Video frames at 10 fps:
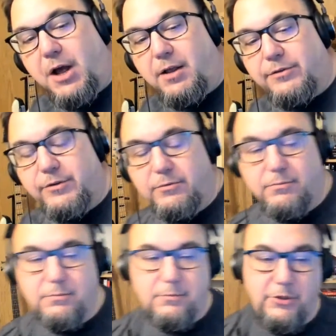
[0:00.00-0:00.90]
dolls, and
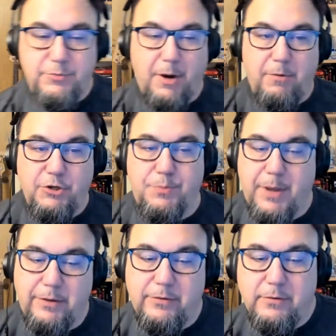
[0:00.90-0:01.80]
there's my Rush
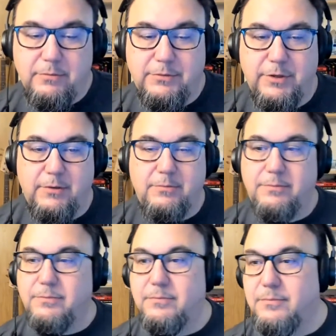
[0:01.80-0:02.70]
base. So
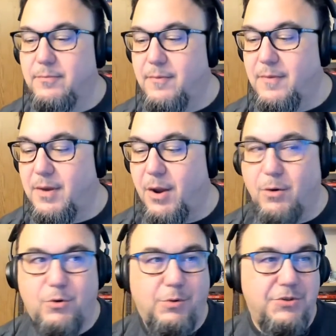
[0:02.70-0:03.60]

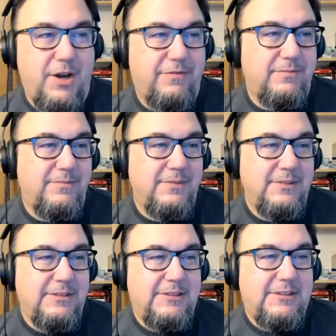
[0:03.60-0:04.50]
cool stuff.
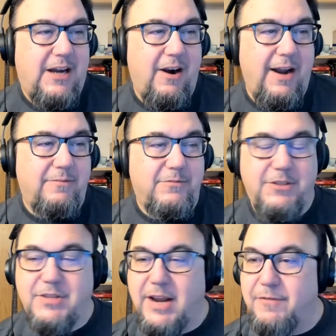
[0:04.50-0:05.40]
All right,
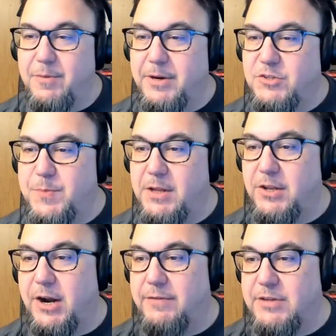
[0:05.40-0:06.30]
looks like everybody's peeling
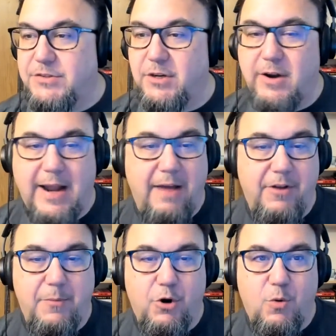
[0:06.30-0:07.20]
off. Doesn't look like I have
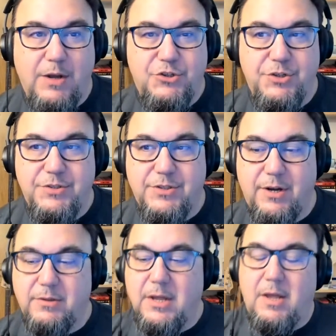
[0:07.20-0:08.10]
any more questions.
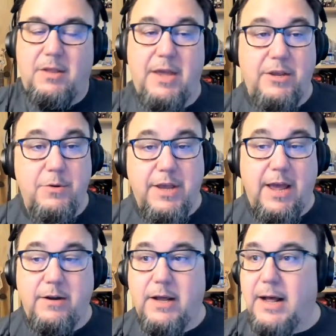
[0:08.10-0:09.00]
So thank you
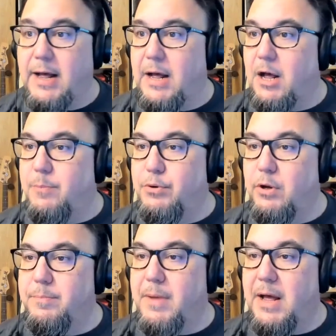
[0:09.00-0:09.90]
again. I'll
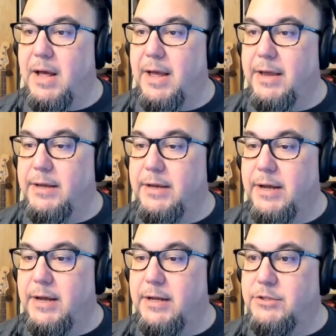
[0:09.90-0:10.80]
put my
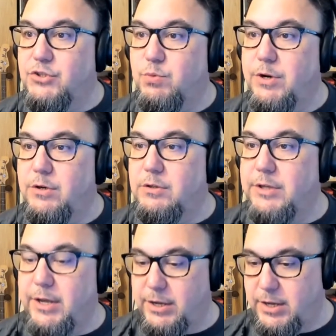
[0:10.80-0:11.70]
Twitter
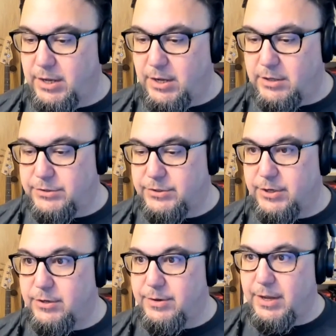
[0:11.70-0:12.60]
link
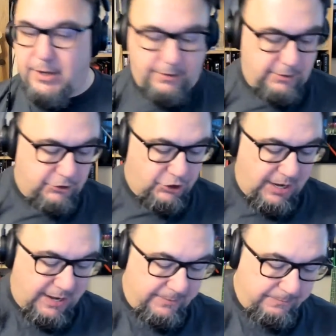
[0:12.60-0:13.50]
also in the
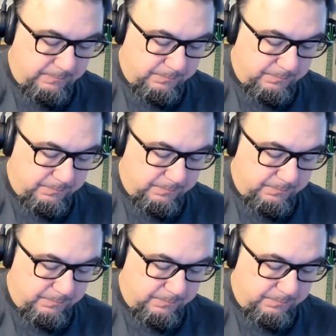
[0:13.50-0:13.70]
chat.